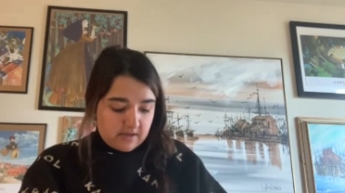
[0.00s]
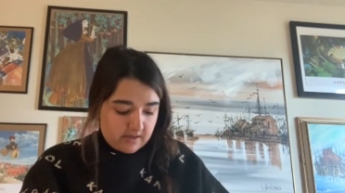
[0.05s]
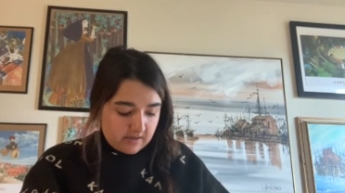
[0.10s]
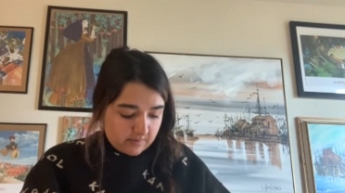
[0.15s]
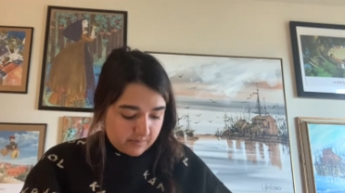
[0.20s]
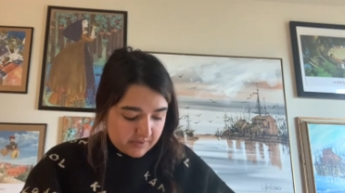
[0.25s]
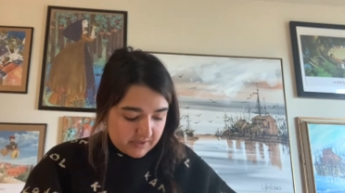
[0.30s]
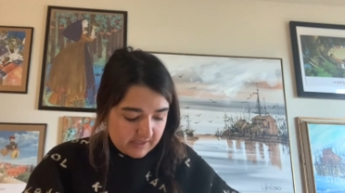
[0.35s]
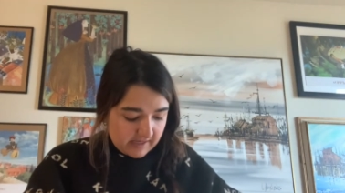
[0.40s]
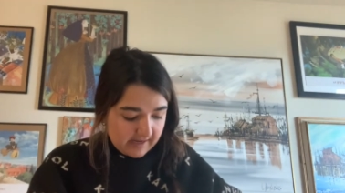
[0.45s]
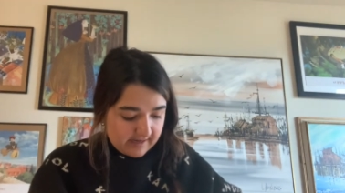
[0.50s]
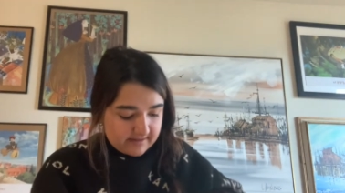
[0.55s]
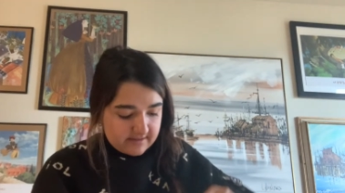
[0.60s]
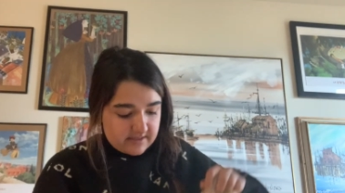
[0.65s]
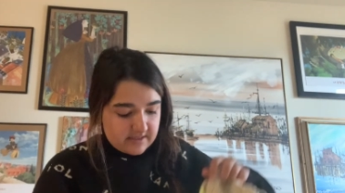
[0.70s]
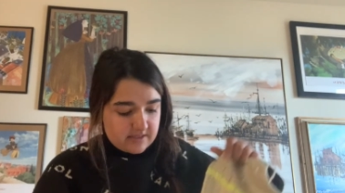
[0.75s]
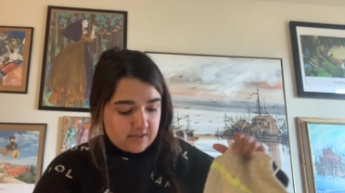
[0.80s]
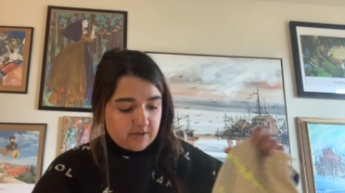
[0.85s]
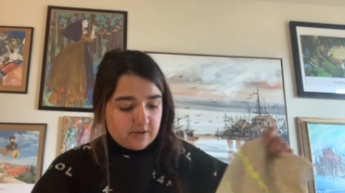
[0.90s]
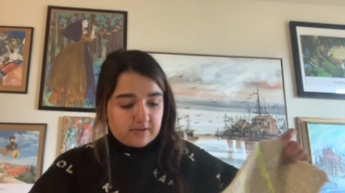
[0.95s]
But yeah,
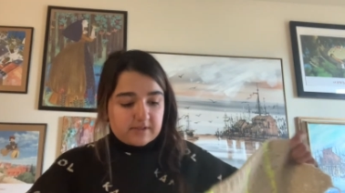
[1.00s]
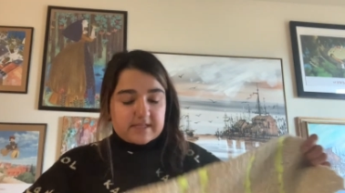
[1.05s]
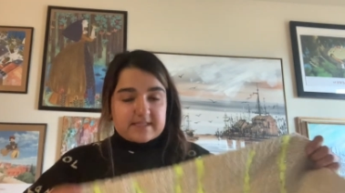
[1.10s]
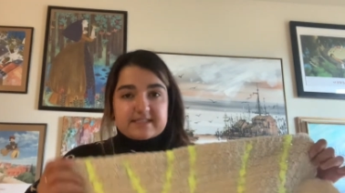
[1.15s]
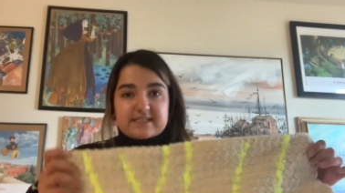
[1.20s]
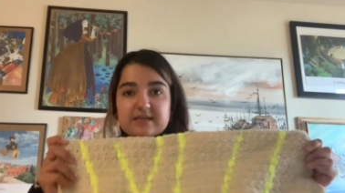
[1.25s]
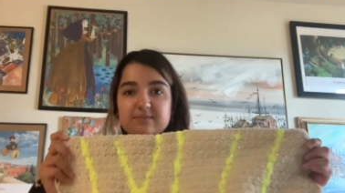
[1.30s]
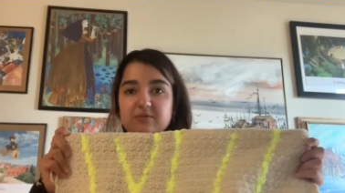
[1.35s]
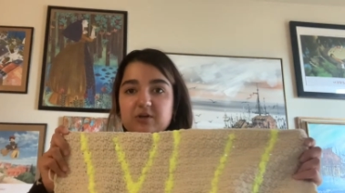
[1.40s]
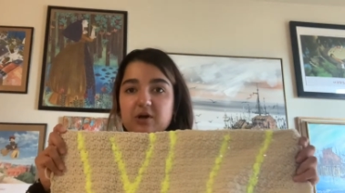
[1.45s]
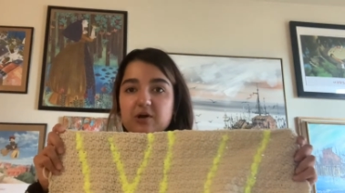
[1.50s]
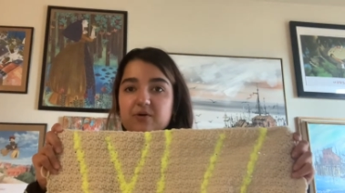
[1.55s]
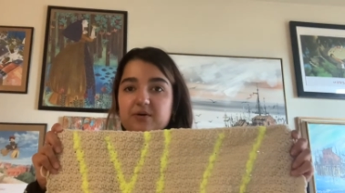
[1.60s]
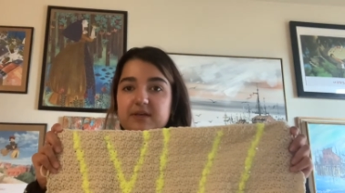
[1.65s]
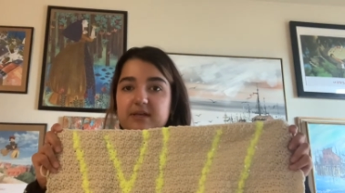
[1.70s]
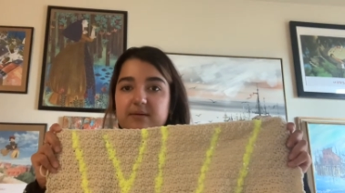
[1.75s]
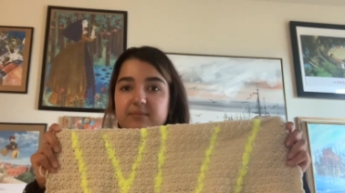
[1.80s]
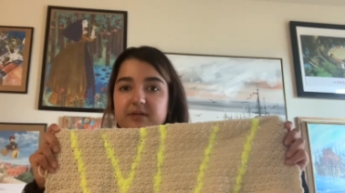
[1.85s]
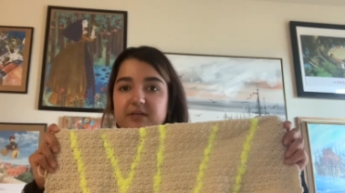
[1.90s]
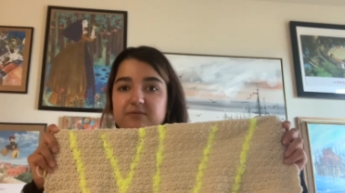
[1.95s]
so let's keep
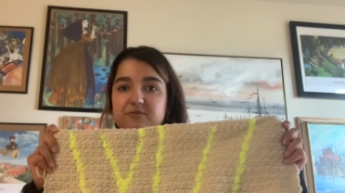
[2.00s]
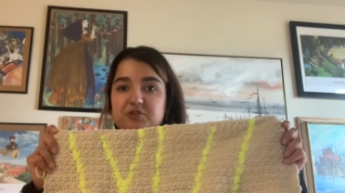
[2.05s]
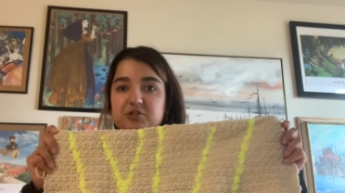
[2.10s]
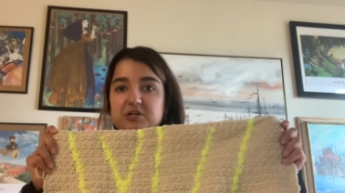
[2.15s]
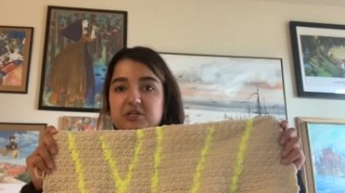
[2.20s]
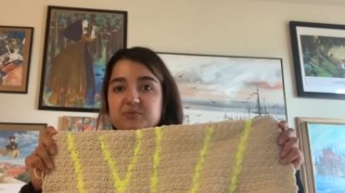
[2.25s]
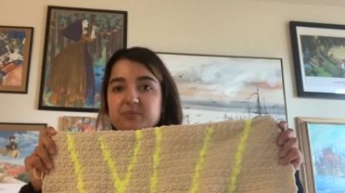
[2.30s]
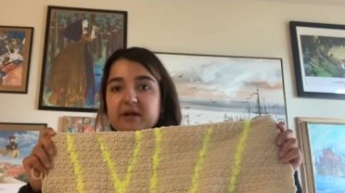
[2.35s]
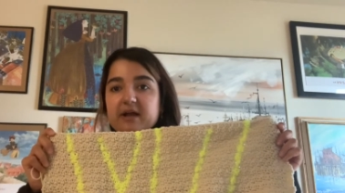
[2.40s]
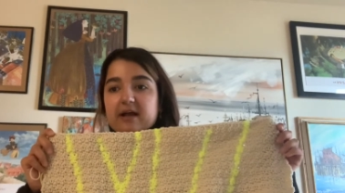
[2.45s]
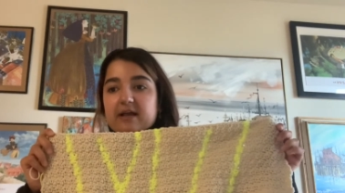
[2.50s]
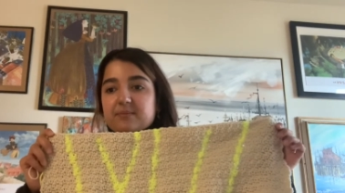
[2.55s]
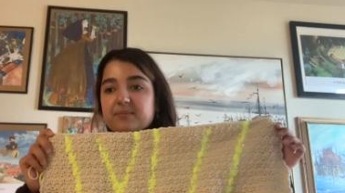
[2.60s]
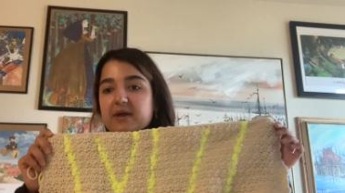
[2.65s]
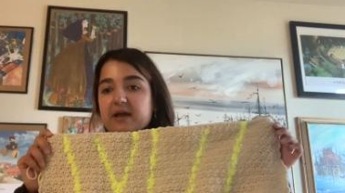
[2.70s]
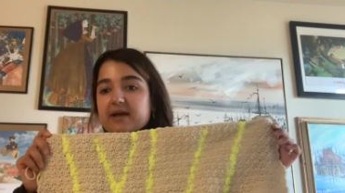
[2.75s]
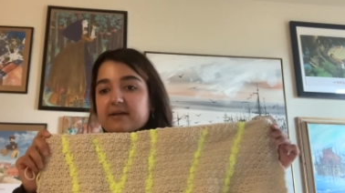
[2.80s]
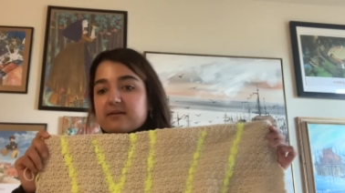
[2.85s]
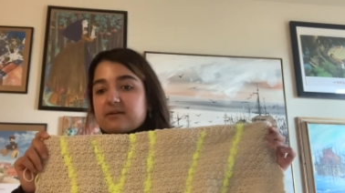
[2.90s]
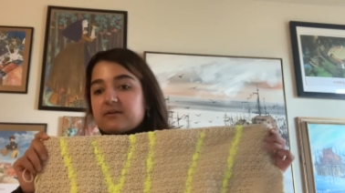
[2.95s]
going. I'm gonna recharge my
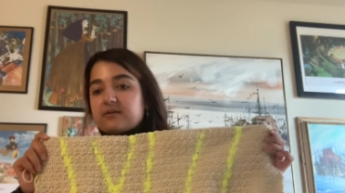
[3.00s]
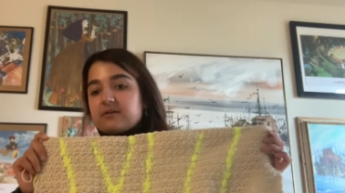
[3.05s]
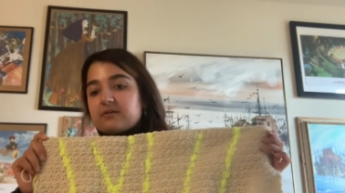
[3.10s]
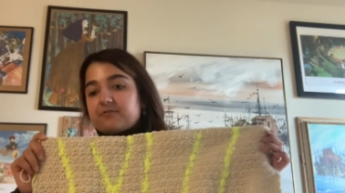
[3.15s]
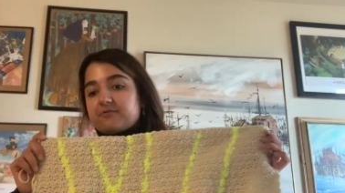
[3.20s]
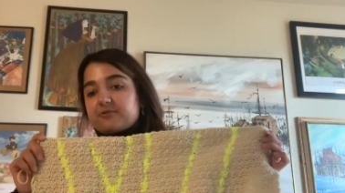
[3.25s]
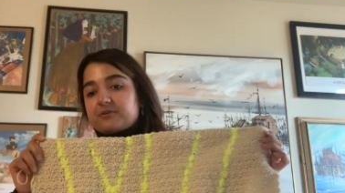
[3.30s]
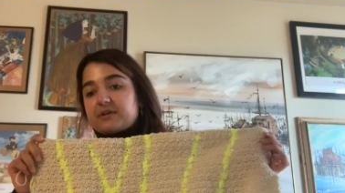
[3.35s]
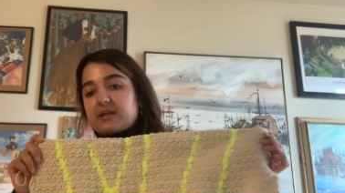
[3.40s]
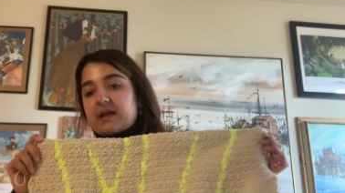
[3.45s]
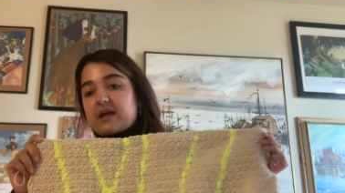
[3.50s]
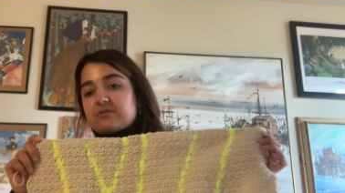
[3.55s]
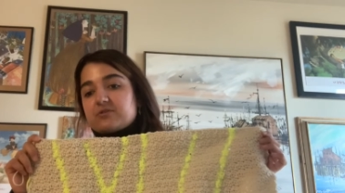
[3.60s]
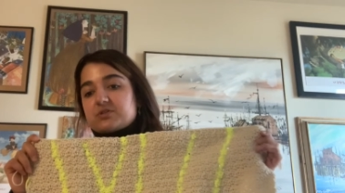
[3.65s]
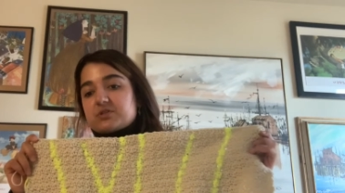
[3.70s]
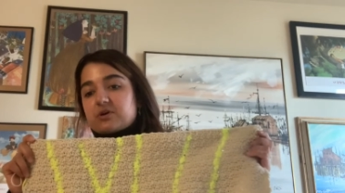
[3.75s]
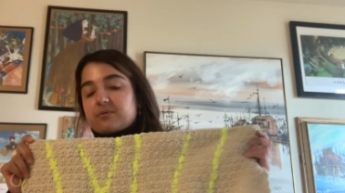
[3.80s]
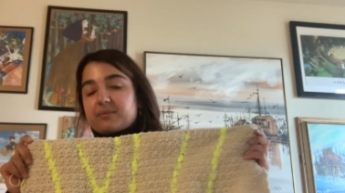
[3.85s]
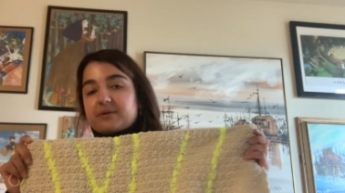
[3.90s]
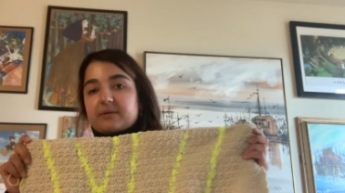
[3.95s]
iPad for now,
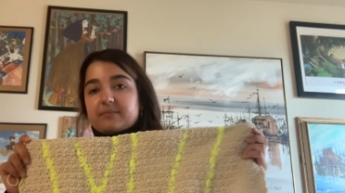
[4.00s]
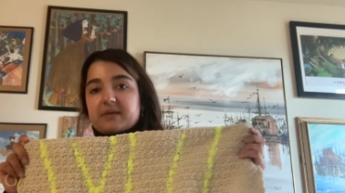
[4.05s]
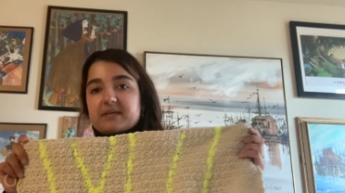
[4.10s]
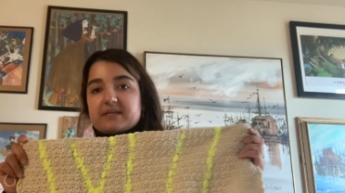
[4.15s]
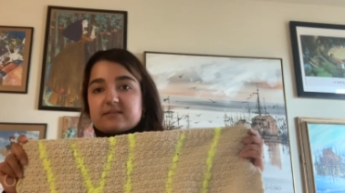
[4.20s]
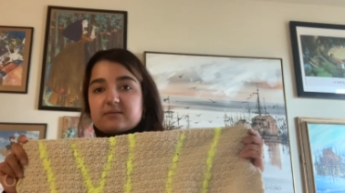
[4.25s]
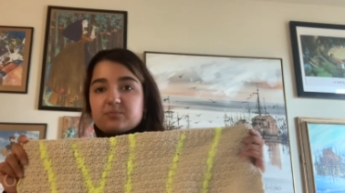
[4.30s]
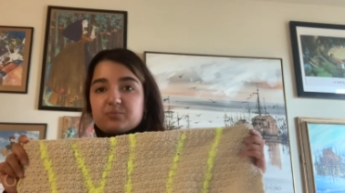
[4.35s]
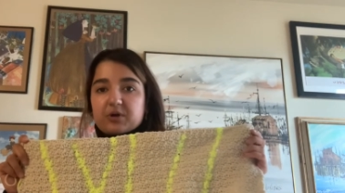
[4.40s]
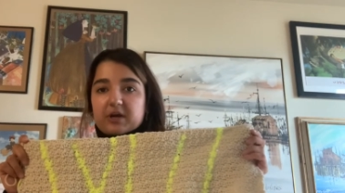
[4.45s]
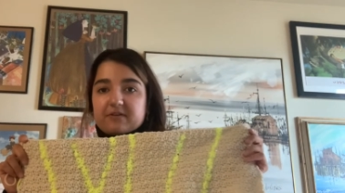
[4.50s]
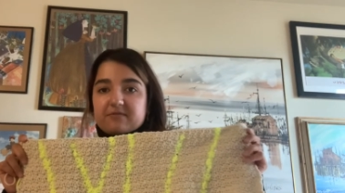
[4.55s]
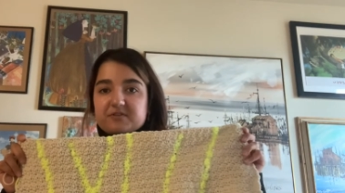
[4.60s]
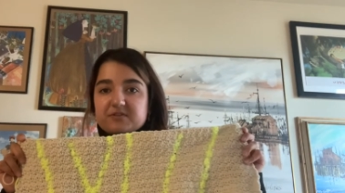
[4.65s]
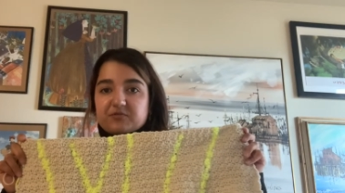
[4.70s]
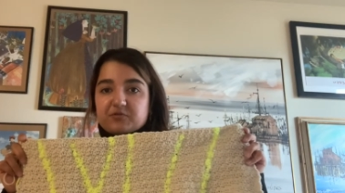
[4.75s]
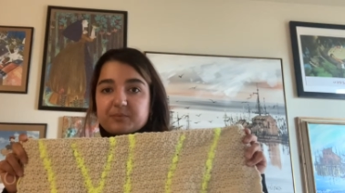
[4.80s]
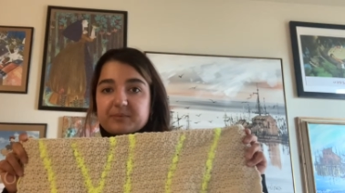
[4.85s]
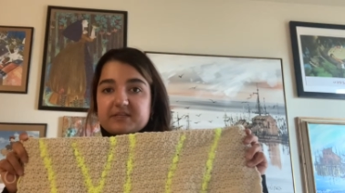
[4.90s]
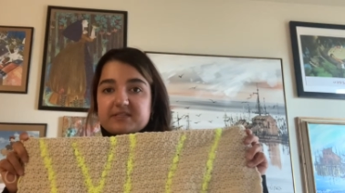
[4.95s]
so I'm gonna make some breakfast
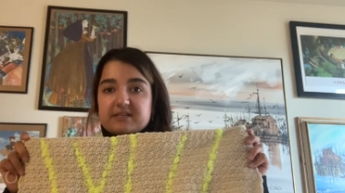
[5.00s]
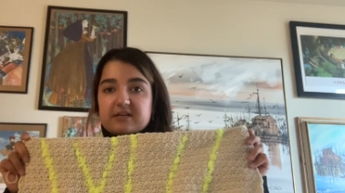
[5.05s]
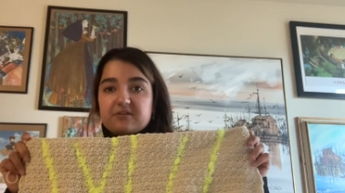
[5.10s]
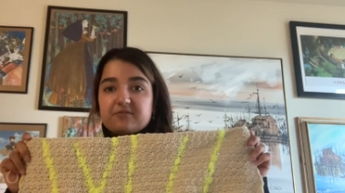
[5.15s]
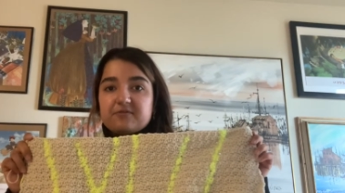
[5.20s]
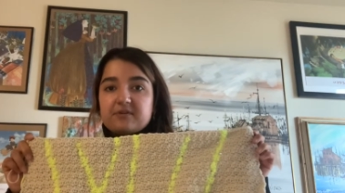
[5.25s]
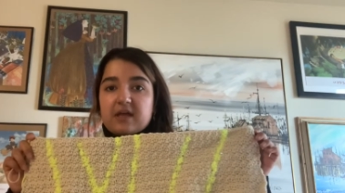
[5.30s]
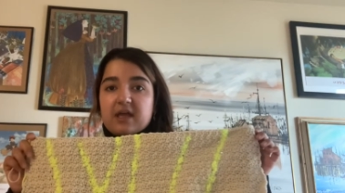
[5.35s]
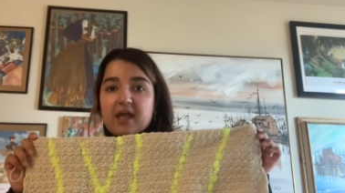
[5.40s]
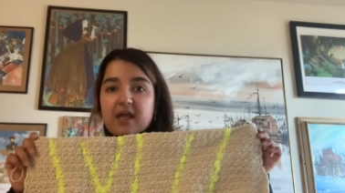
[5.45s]
for myself,